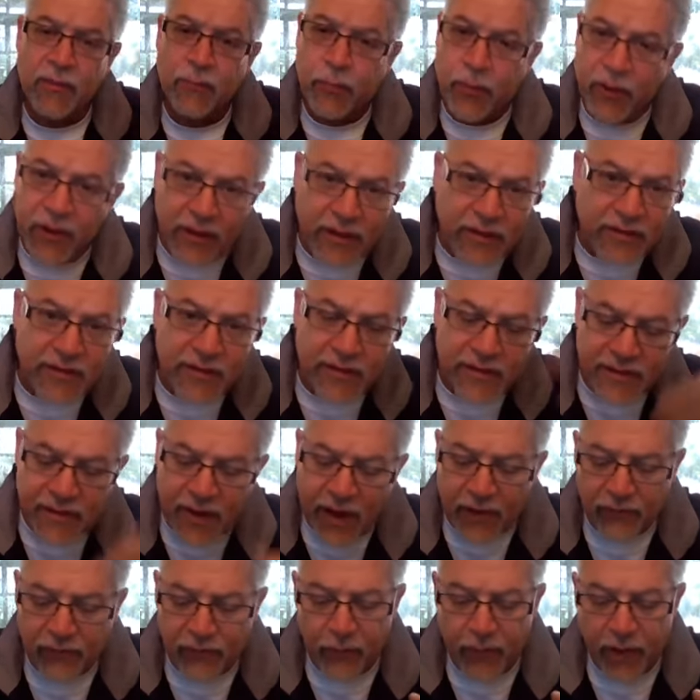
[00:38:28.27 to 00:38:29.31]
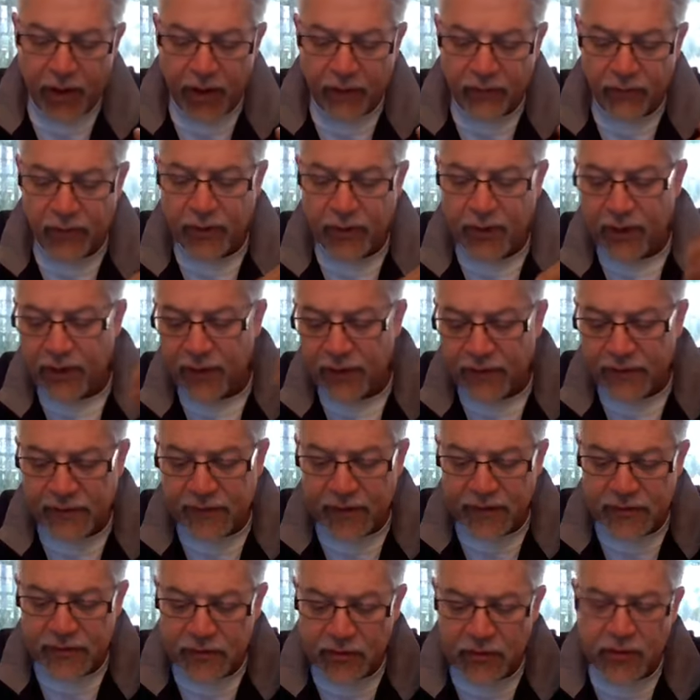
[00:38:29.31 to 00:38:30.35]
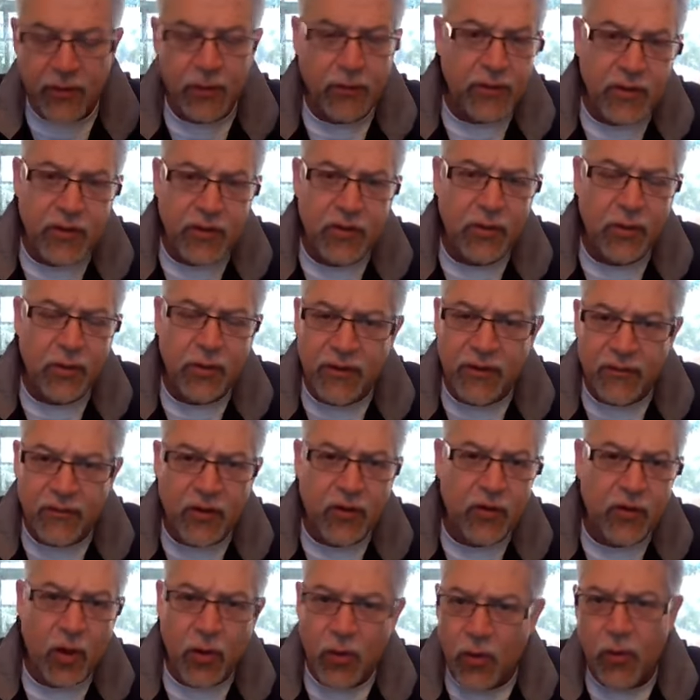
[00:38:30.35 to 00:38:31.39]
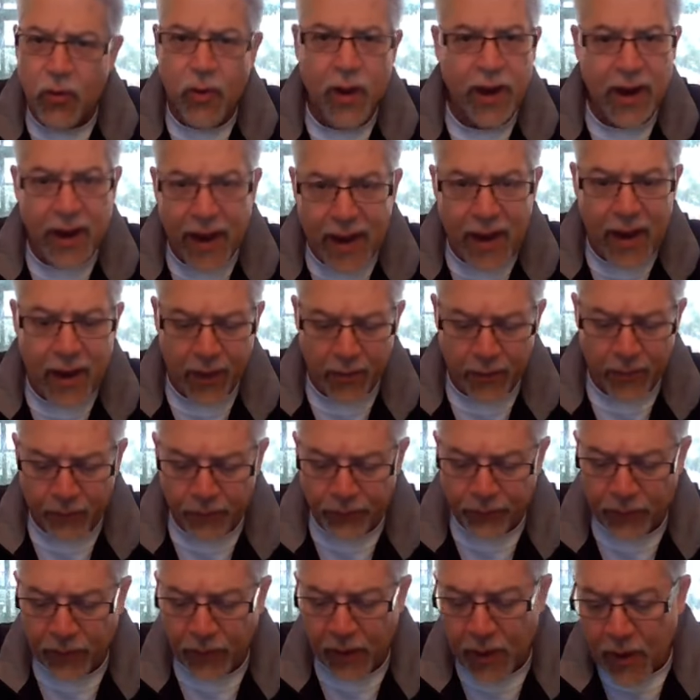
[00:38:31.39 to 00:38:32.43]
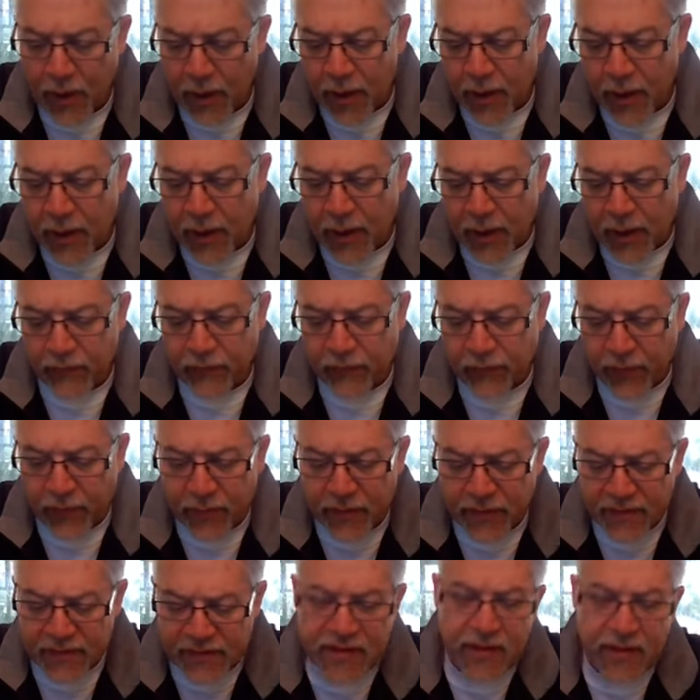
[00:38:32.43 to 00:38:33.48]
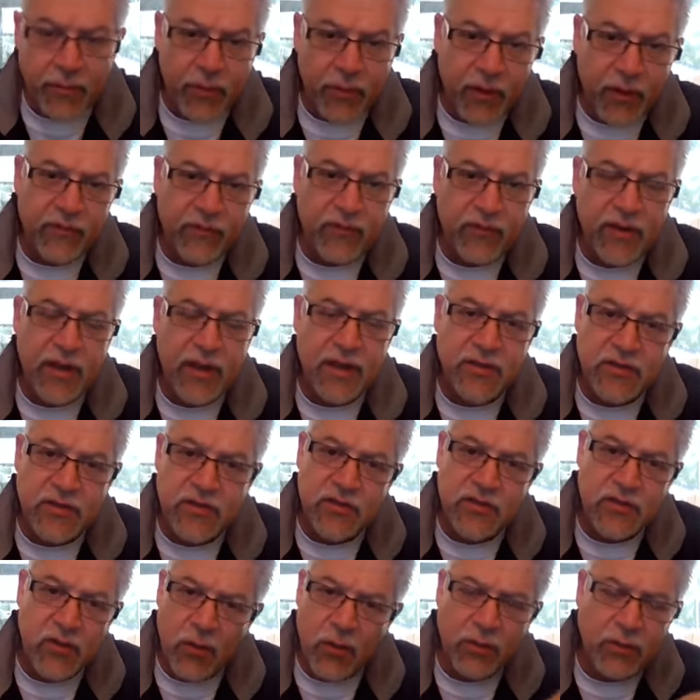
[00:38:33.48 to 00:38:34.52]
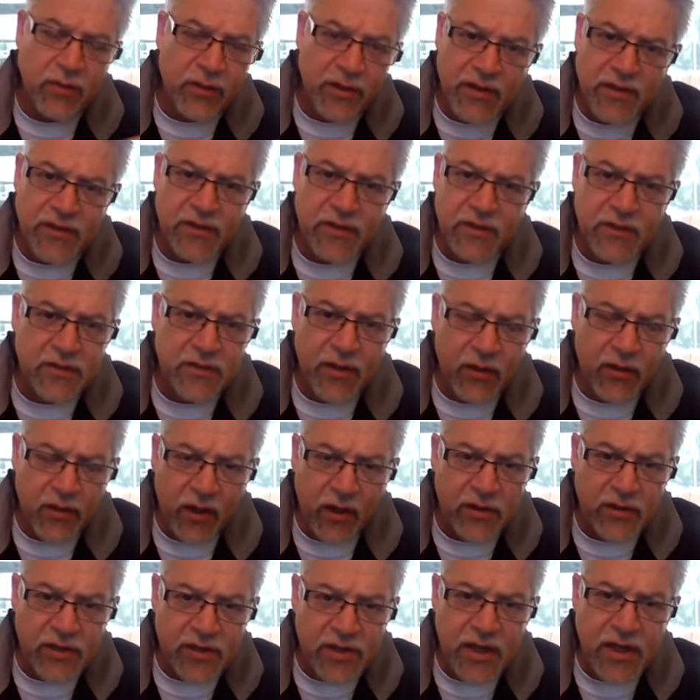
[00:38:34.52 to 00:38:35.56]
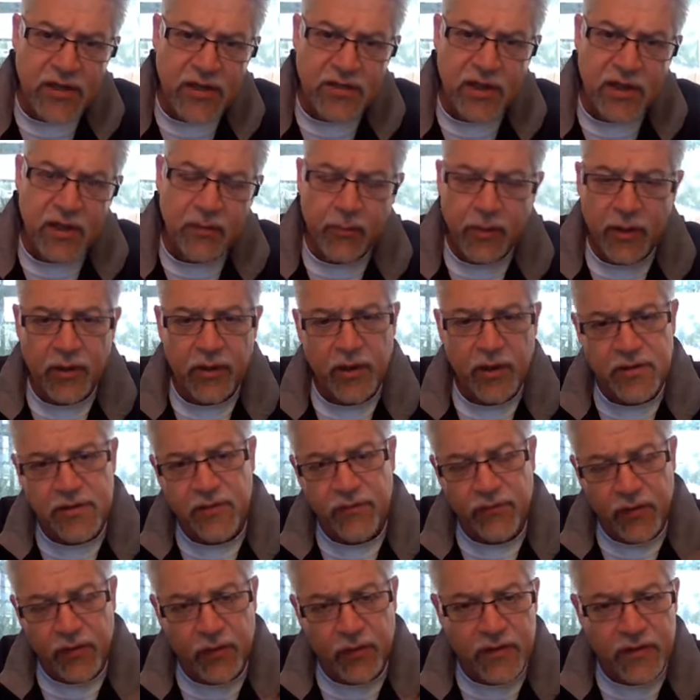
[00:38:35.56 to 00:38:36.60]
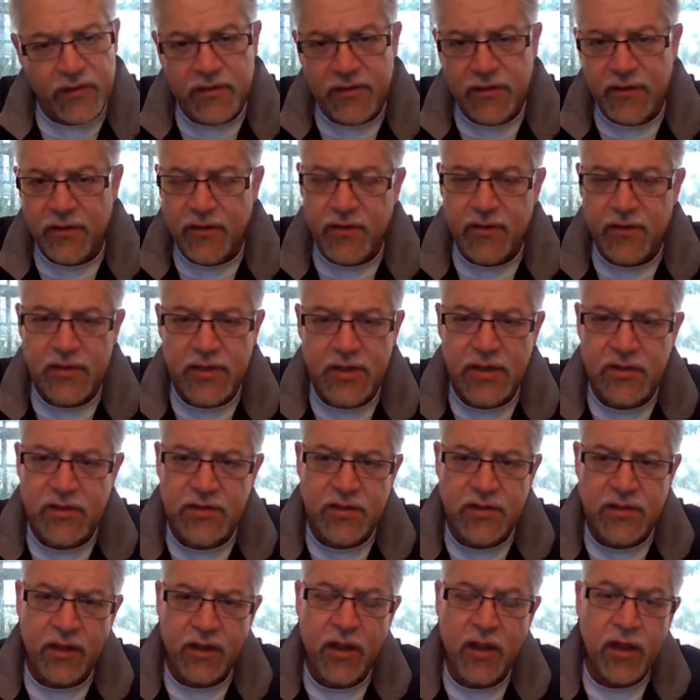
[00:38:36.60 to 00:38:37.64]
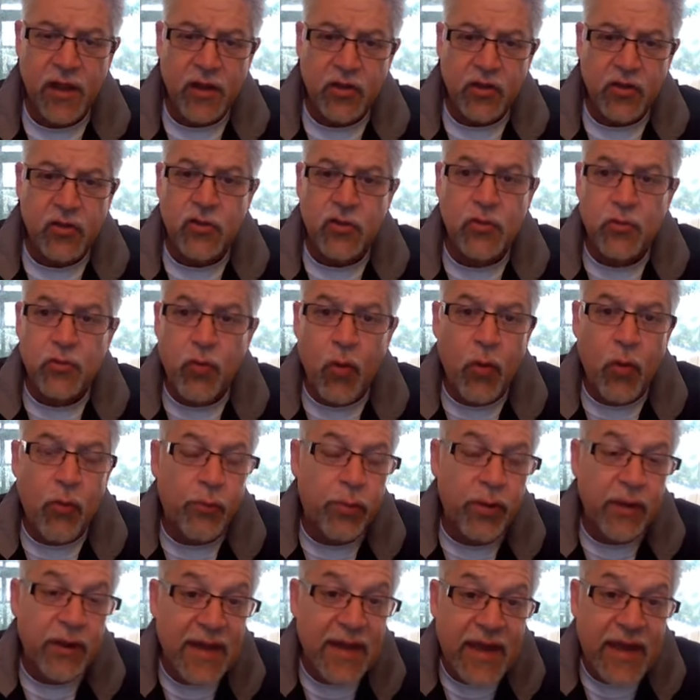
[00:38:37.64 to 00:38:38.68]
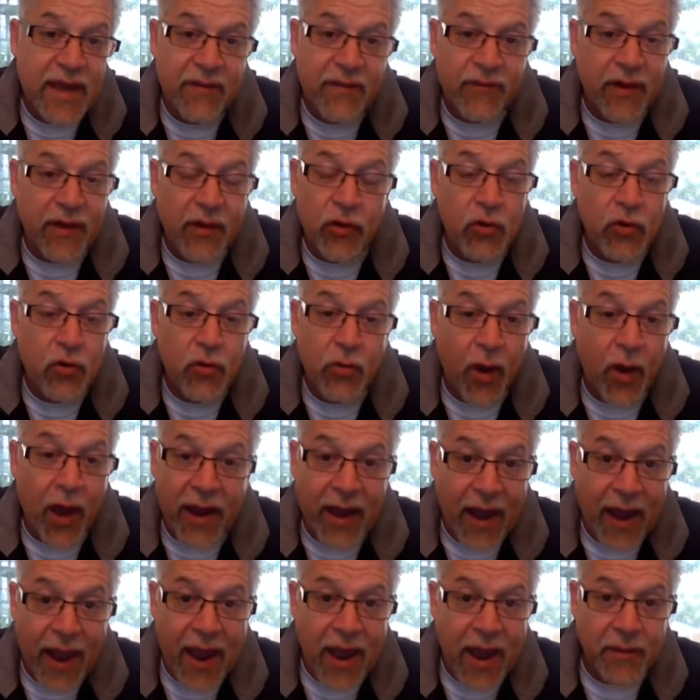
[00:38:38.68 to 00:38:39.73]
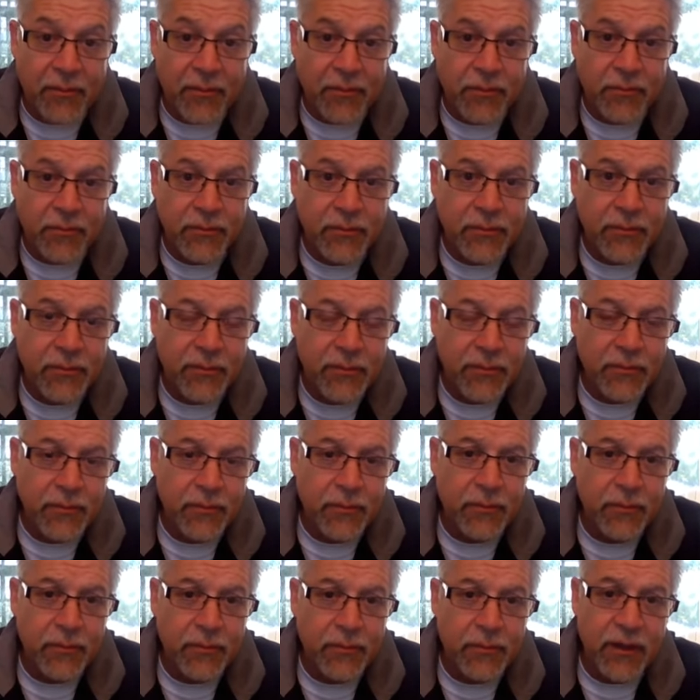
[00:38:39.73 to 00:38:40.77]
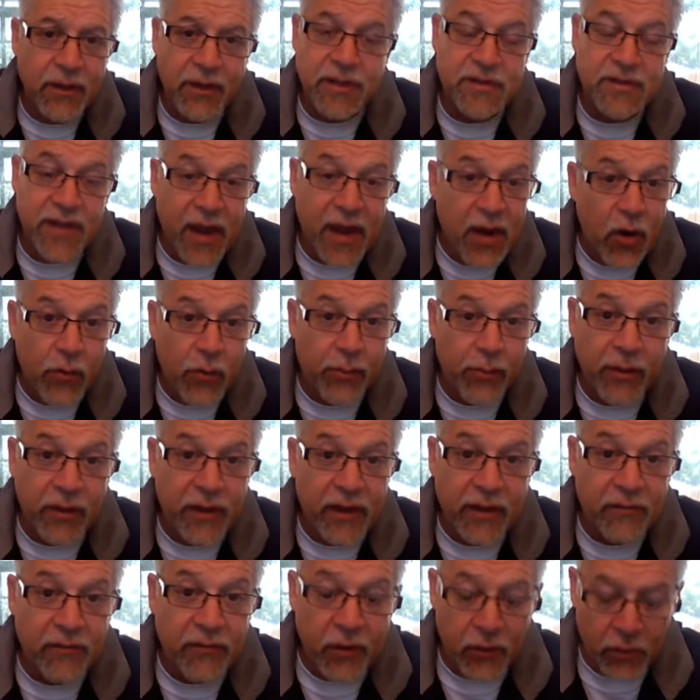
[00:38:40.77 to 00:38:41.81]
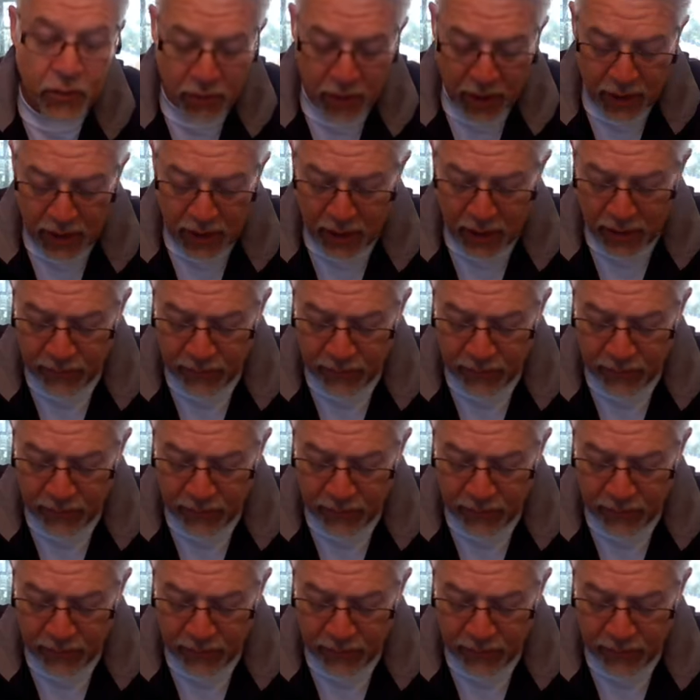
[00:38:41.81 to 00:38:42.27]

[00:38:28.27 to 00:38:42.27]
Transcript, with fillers: bring us a sign from heaven. And he says, you don't, you don't even know who I am and from the symbol of yeast. Don't listen to their teaching because if you listen to their teaching, you won't believe in who I am because they don't believe in who I am.